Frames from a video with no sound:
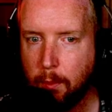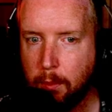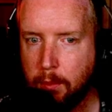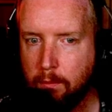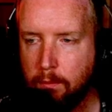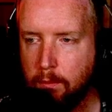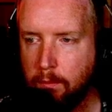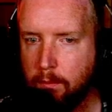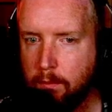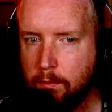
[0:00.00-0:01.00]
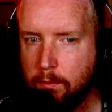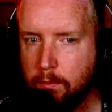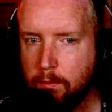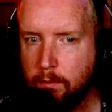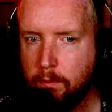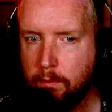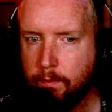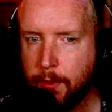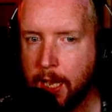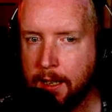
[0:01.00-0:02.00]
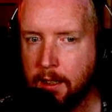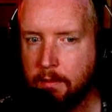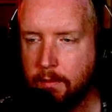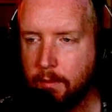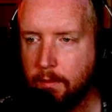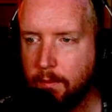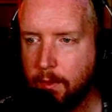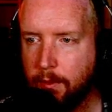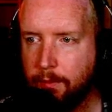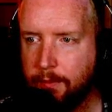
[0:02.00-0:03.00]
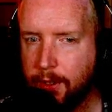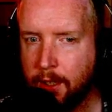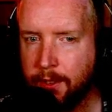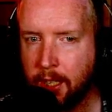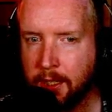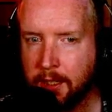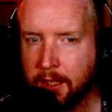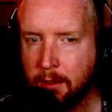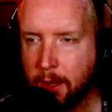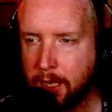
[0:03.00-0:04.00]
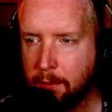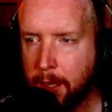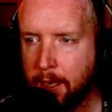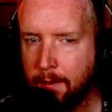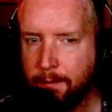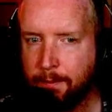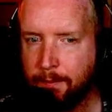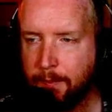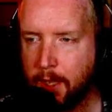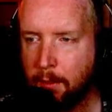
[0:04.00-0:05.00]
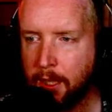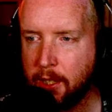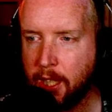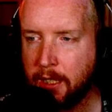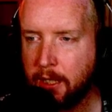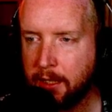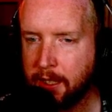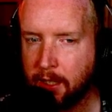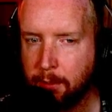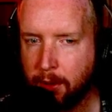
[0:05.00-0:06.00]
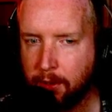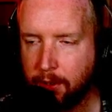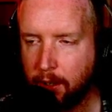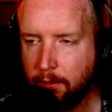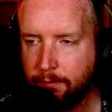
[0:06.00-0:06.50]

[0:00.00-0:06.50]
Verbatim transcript: Mm, mm, mm, yeah, five nines is the max bet. I'm going to change things next month, though.